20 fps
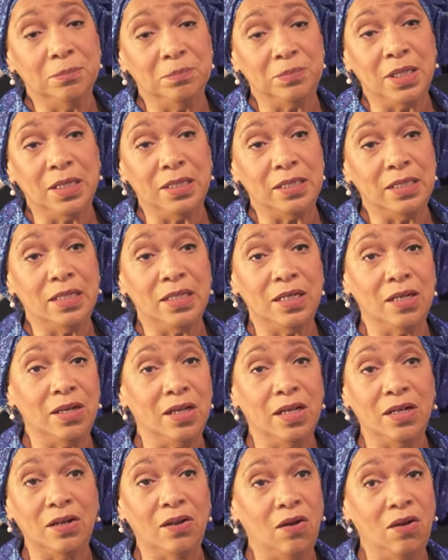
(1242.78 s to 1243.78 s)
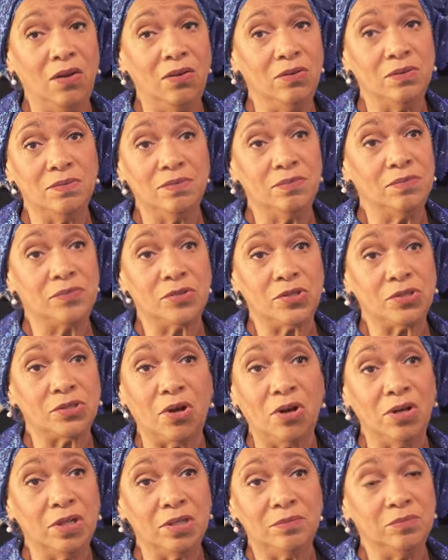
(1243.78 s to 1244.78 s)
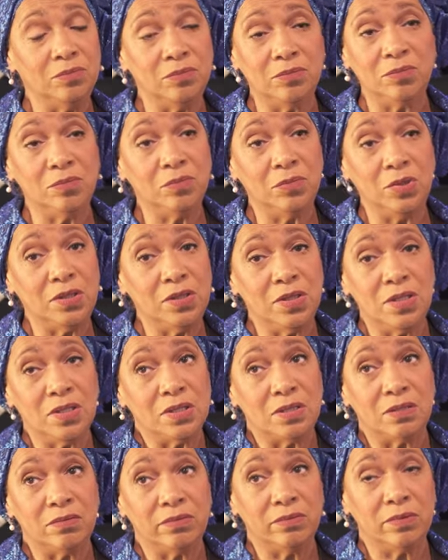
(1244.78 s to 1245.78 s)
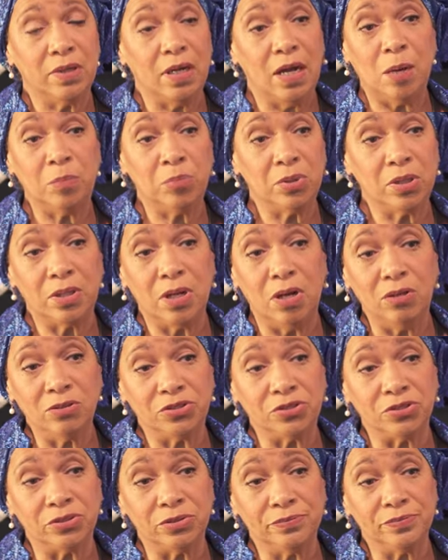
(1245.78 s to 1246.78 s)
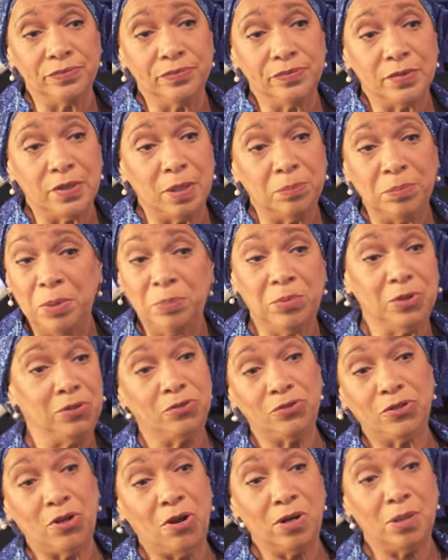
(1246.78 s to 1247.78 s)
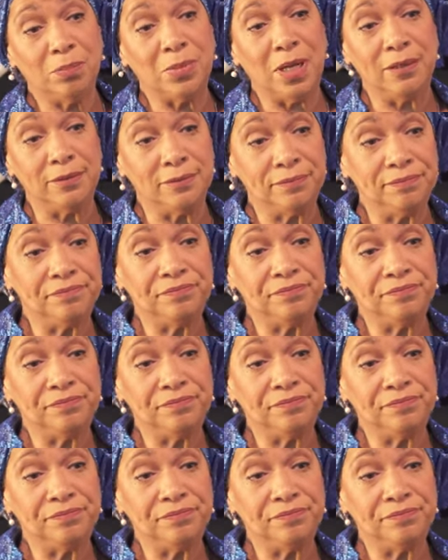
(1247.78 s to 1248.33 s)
But it, it all started with this opera culture that people don't talk about.